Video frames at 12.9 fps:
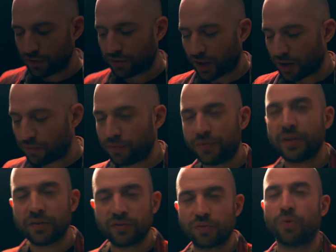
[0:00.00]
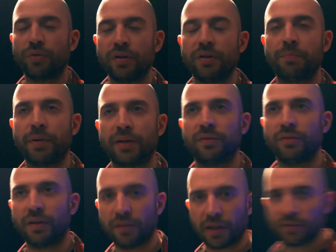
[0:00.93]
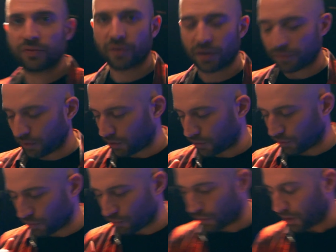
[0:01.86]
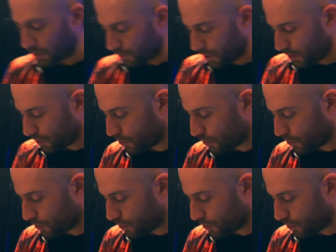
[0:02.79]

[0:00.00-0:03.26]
just everything is stored in the pattern. And that's, I think, is really, really